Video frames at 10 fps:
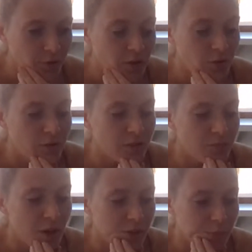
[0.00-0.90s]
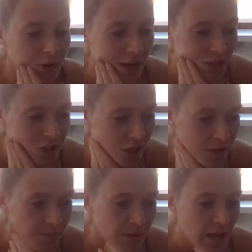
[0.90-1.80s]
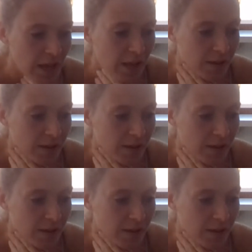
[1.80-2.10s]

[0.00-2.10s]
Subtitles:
muscle used in respiration.